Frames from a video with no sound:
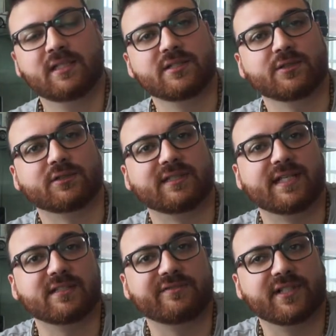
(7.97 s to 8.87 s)
So
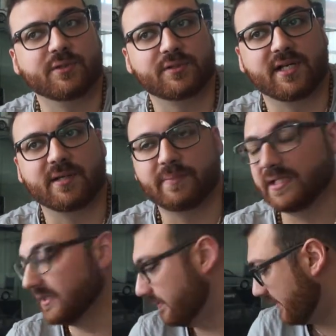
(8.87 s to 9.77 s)
today's video is gonna
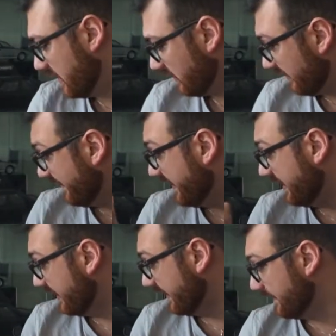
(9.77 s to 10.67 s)
be about
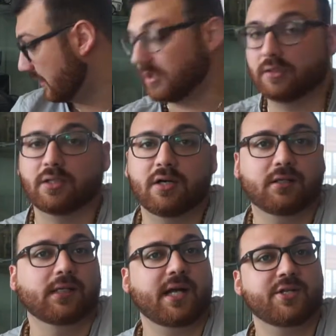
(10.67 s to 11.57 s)
my model car
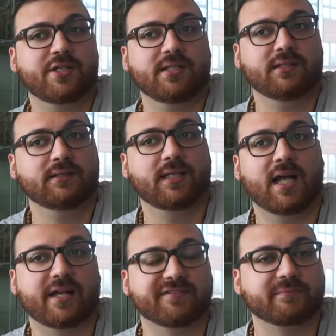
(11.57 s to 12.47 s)
collection.
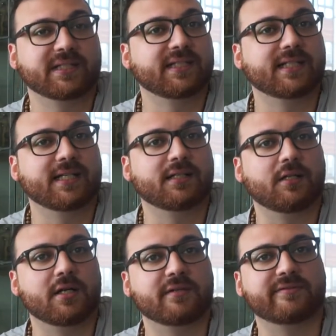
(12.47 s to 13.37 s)
I've been getting a
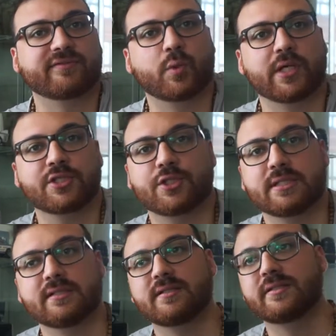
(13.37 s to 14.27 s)
lot of
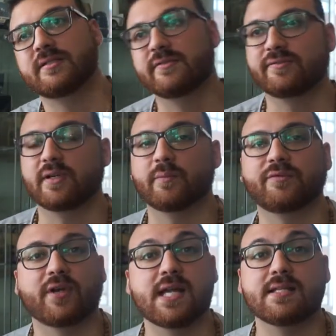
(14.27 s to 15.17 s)
questions from
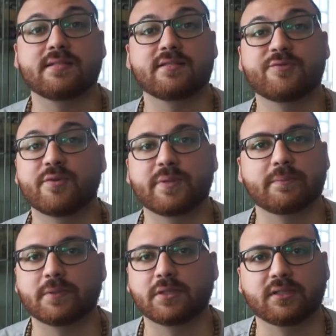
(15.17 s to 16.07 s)
friends, from
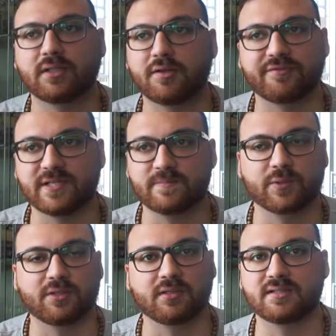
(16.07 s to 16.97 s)
people on
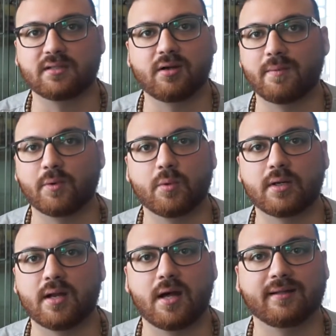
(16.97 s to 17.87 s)
Facebook or Instagram or
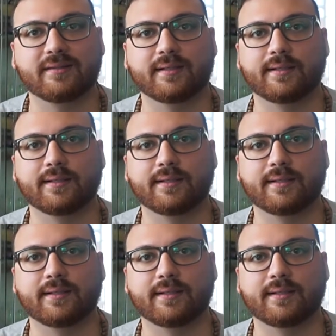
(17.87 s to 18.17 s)
whatnot.